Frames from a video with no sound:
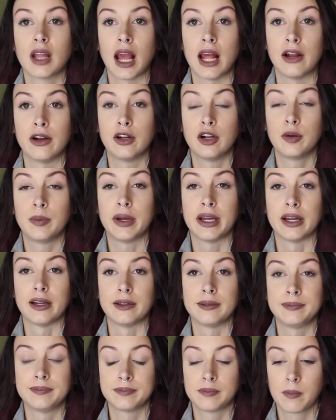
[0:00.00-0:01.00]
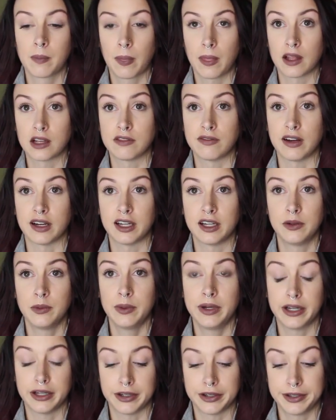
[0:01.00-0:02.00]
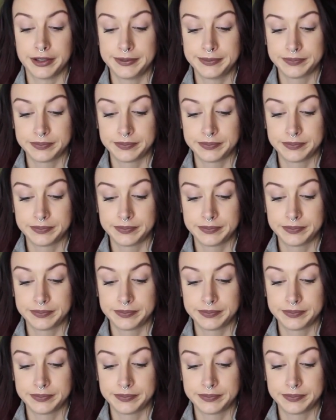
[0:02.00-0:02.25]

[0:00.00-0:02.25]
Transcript: I don't know, man. It's fucking weird.